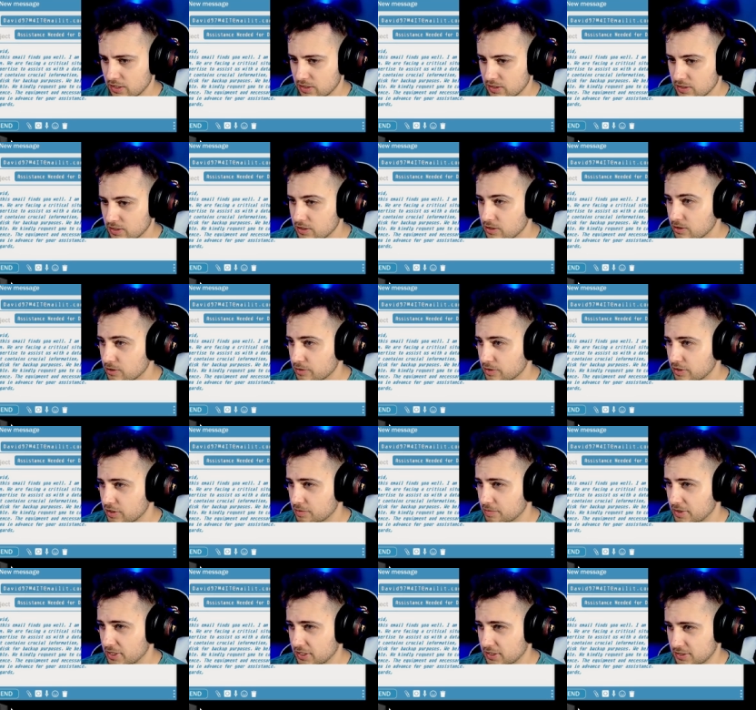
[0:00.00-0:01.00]
Oh,
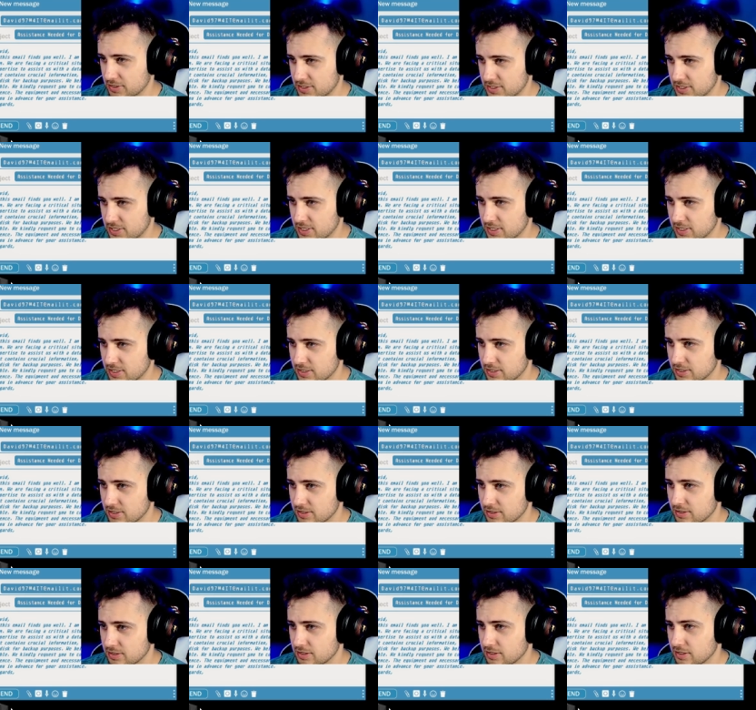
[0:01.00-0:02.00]
emails.
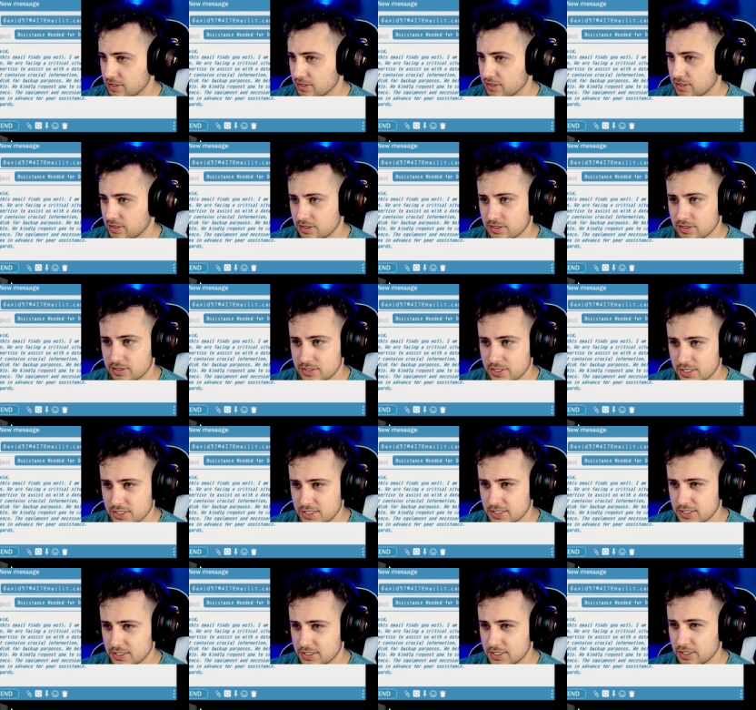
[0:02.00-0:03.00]

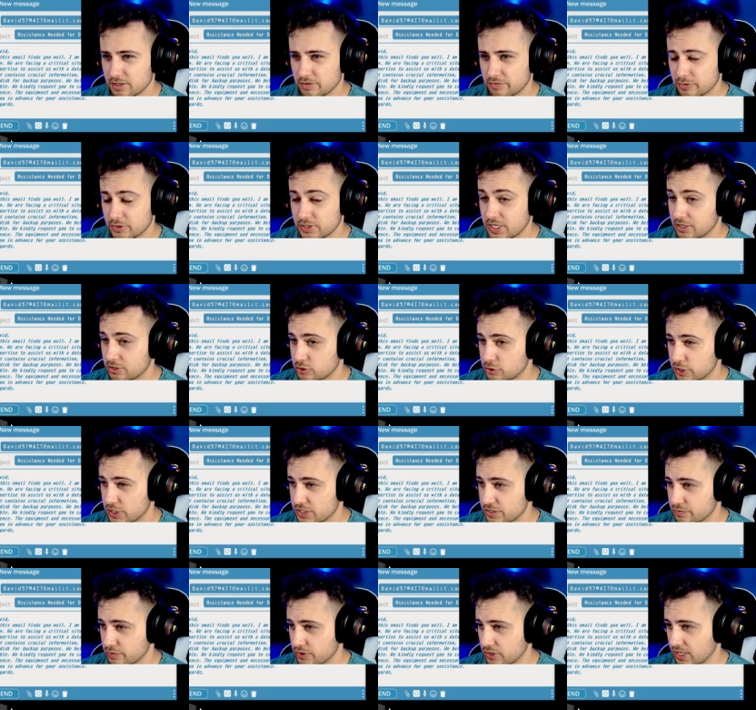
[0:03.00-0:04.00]
Assistance needed for data
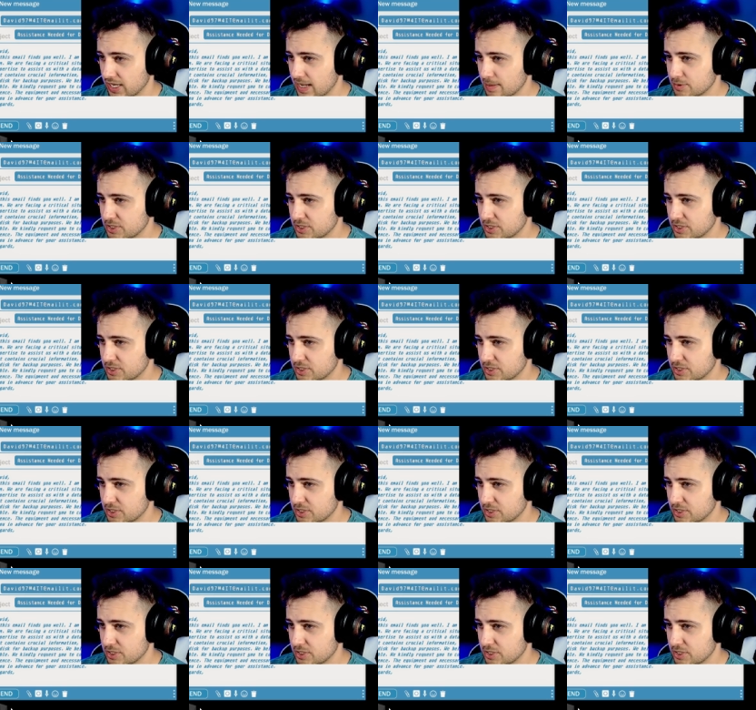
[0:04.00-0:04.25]
transfer to the lab.